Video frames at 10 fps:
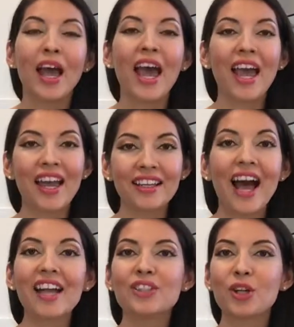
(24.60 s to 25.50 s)
And
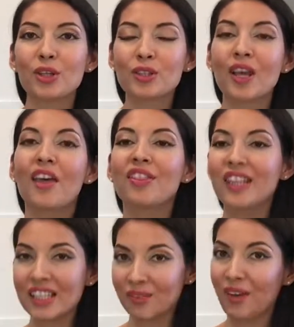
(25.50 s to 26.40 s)
I chose
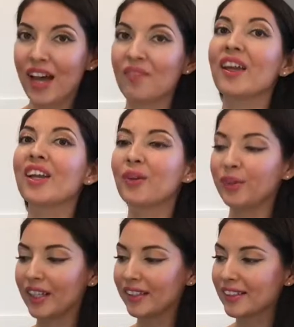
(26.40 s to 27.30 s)
these 5
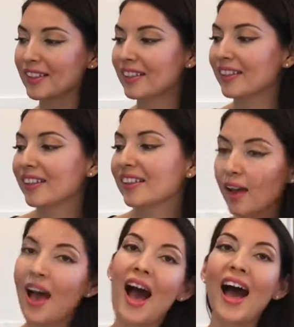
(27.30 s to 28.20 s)
ingredients.
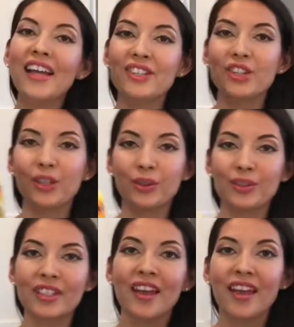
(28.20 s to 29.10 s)
I
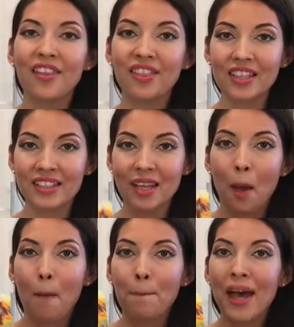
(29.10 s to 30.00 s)
chose this
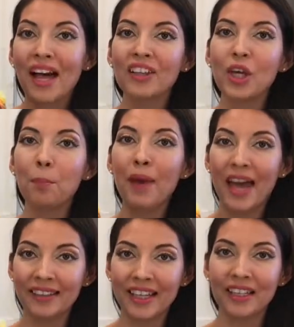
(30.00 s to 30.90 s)
paleo
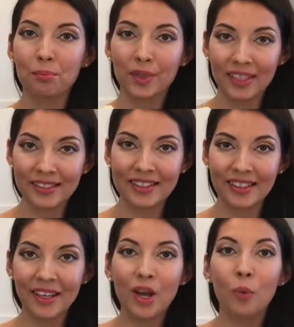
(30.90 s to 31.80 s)
pancake mix,
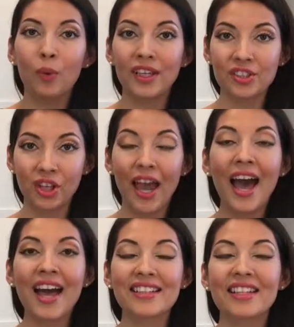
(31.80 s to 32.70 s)
which
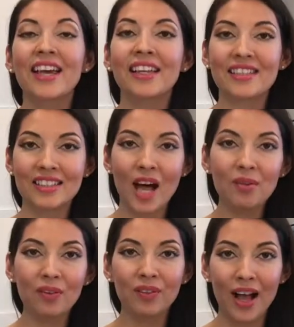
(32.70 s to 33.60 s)
has
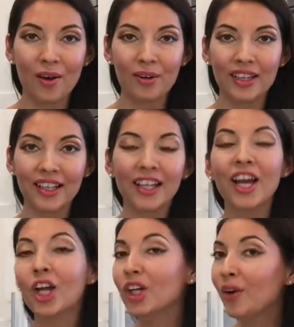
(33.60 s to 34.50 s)
cassava flour,
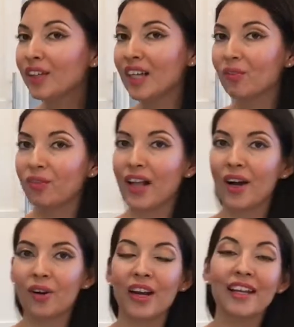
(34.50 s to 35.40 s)
coconut
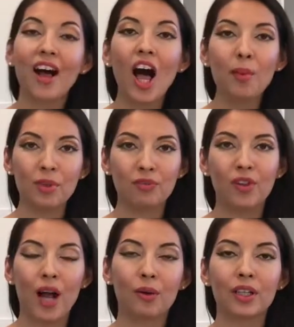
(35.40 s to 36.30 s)
flour, and almond
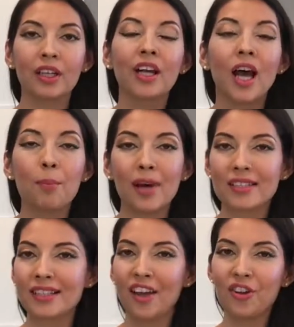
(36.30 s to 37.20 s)
flour,
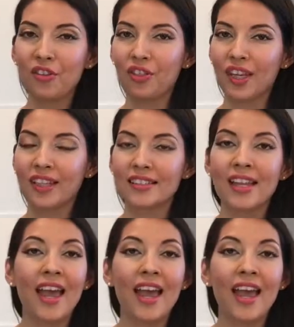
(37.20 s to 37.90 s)
amongst other things,